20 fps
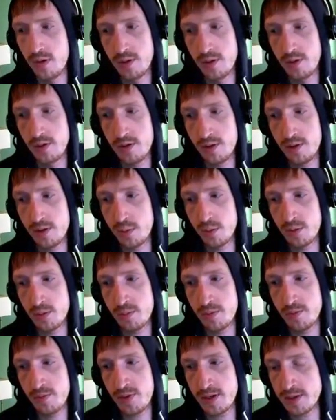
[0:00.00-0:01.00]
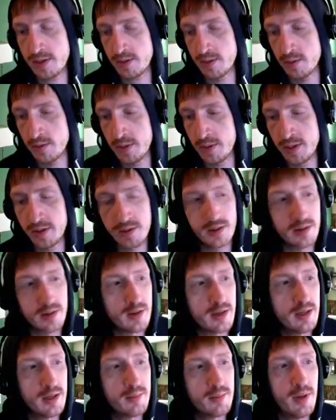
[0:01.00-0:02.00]
You see, the word professional means that
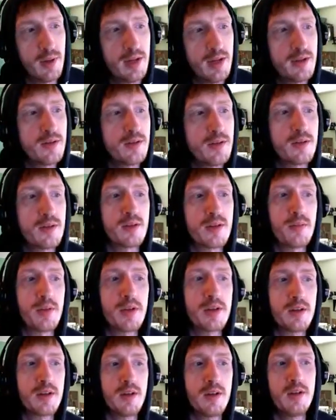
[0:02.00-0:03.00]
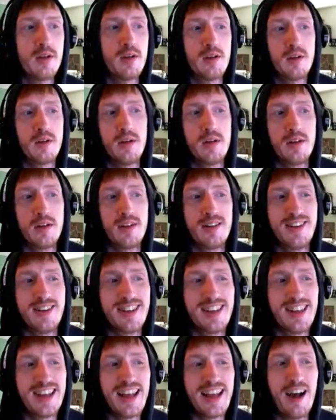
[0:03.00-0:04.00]
you're getting paid to do something.
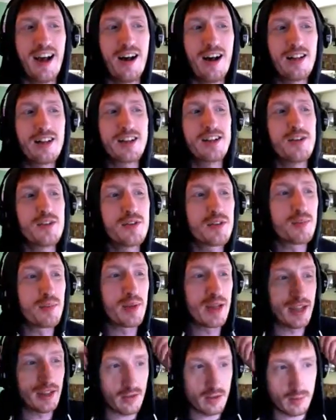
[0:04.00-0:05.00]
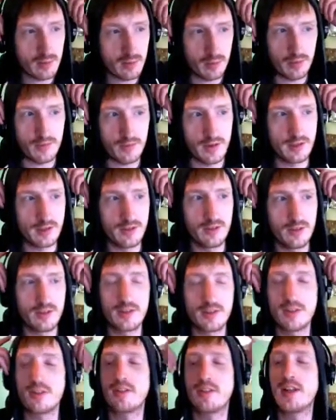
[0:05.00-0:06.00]
All I can do is make it look professional
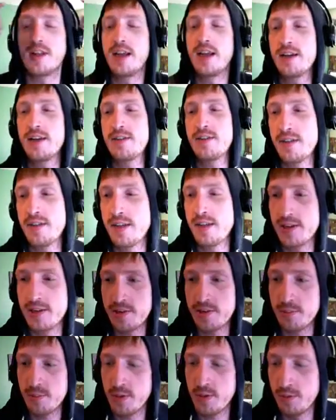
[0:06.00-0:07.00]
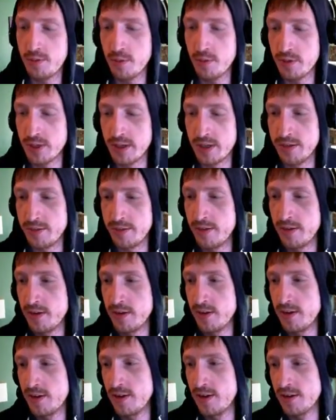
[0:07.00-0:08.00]
until I actually get some money rolling in.
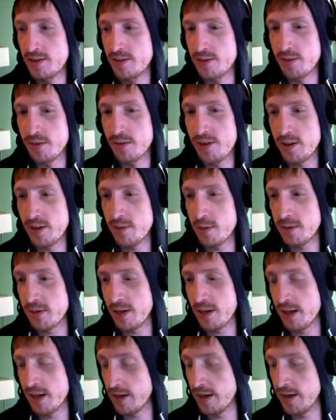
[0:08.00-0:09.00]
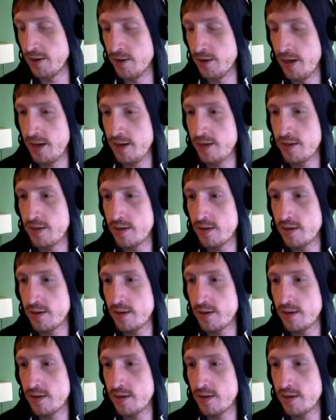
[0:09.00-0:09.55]
So think about that, internet.